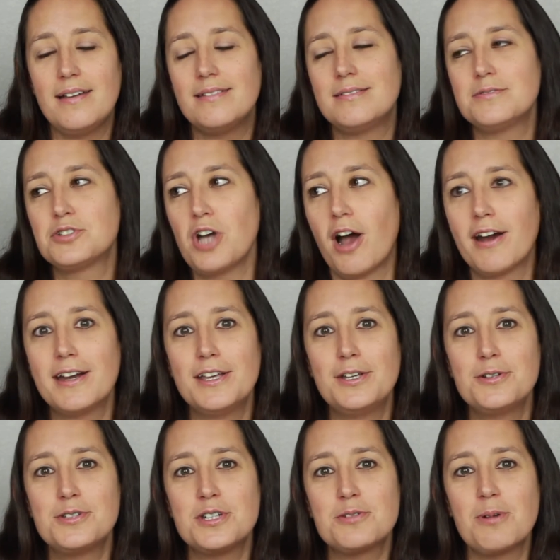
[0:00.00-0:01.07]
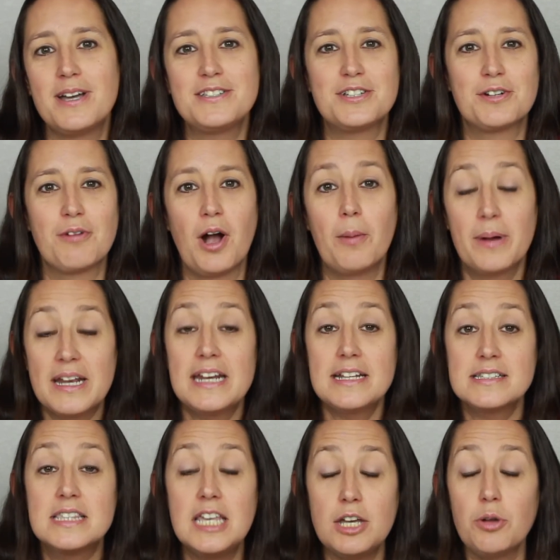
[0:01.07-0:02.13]
Sorry to use it twice in a row, but it
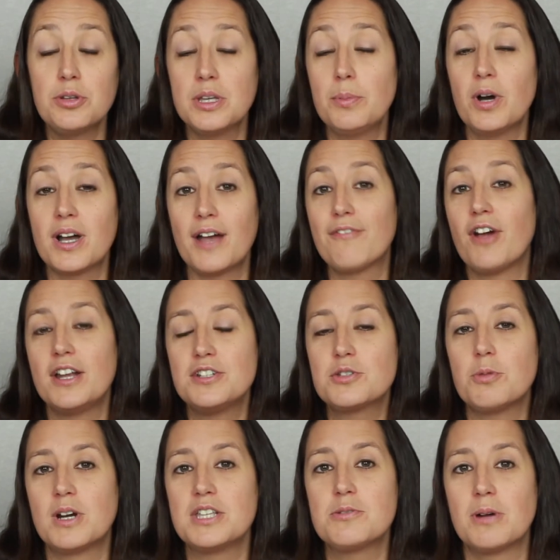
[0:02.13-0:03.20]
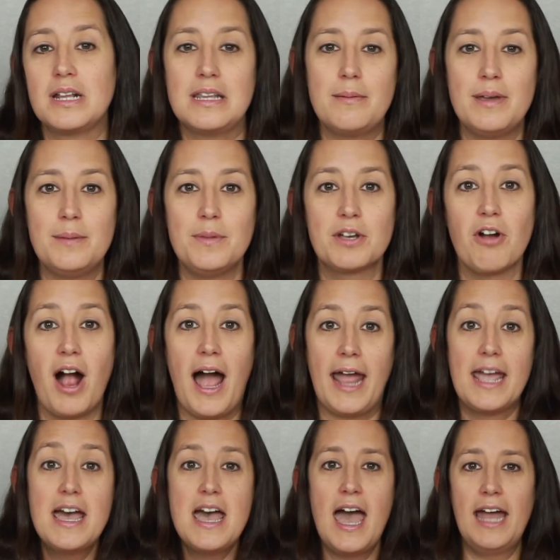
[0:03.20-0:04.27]
is the only book I've read in 2020 that made me cry.
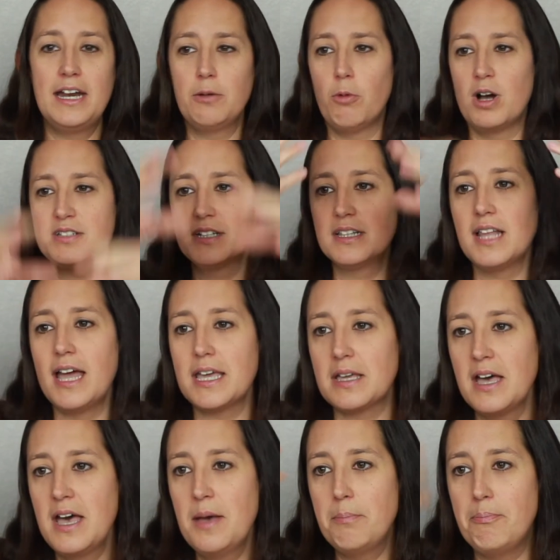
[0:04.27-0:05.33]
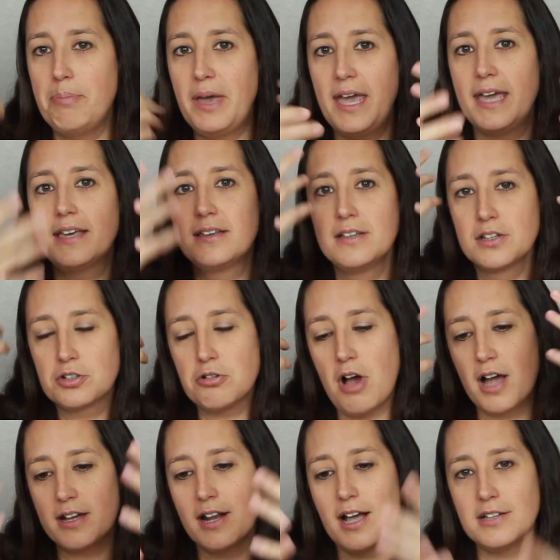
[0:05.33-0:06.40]
And it wasn't like big
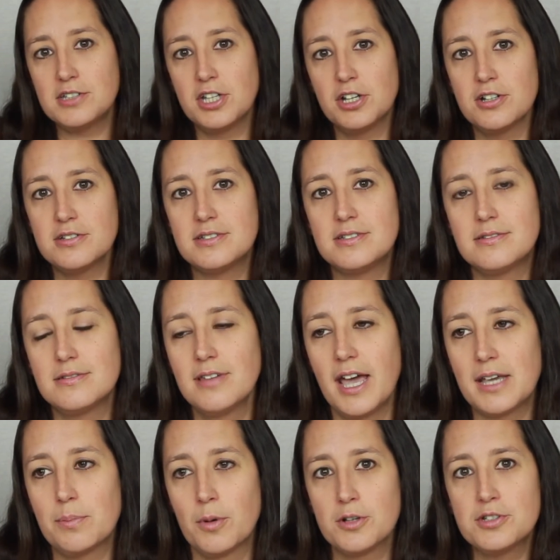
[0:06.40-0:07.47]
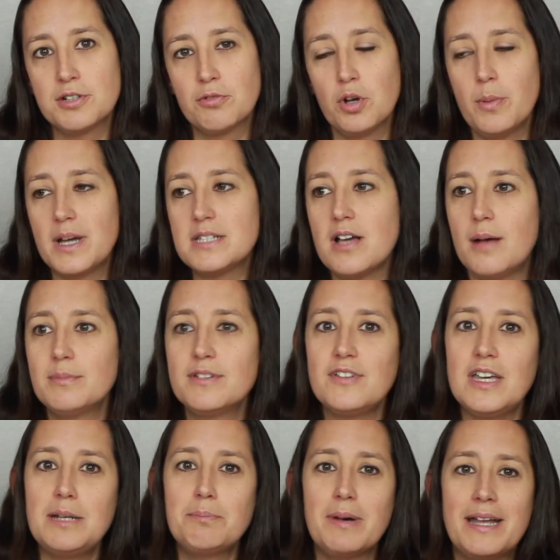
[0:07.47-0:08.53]
crocodile tears like Mercy Rule by Tom
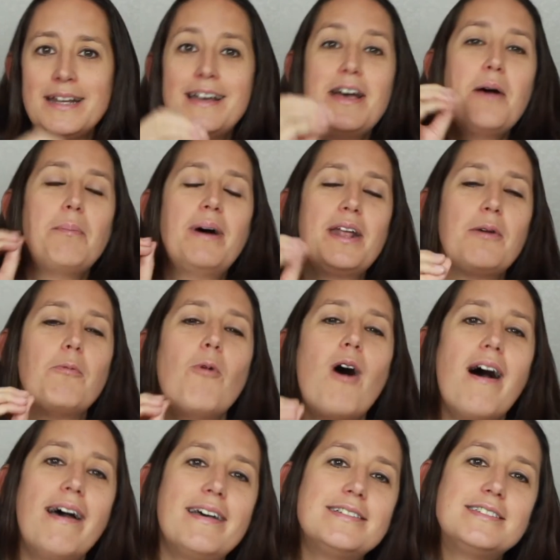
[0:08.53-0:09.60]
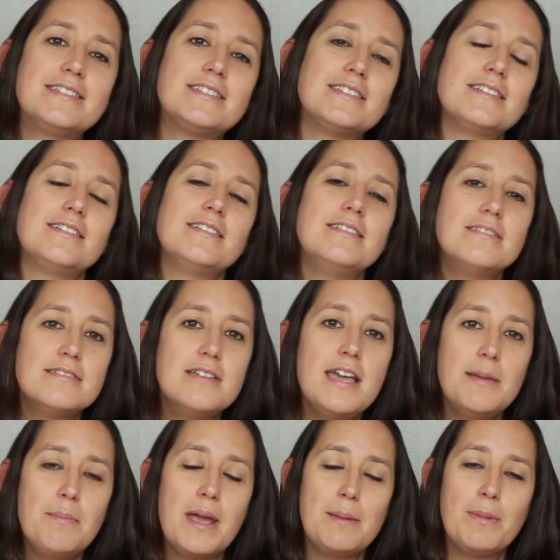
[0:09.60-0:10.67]
Levine, but it
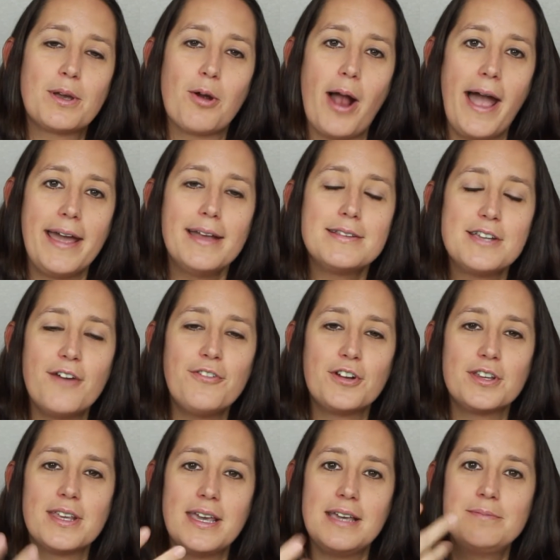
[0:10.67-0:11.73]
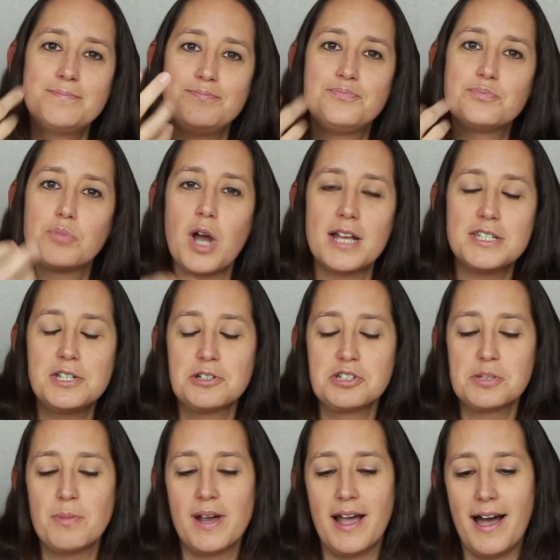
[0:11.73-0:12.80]
made me cry. It definitely brought tears
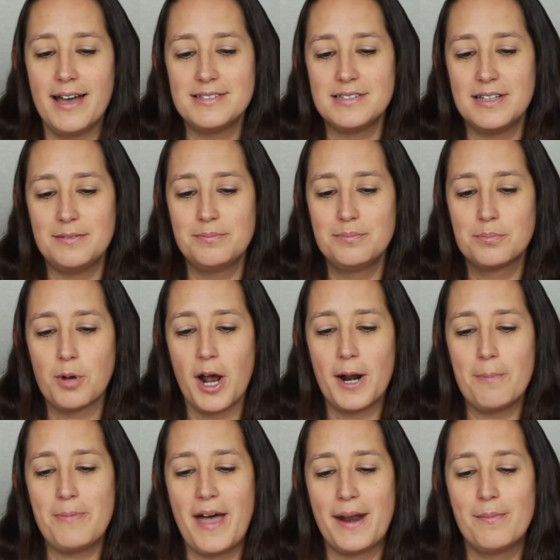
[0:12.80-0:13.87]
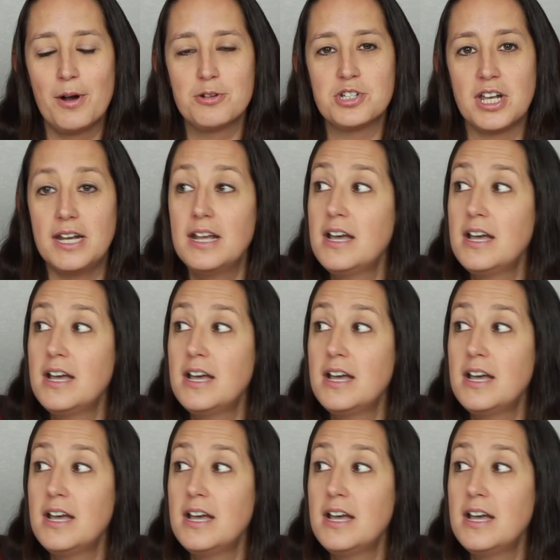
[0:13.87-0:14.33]
to my eyes and brought up that emotion.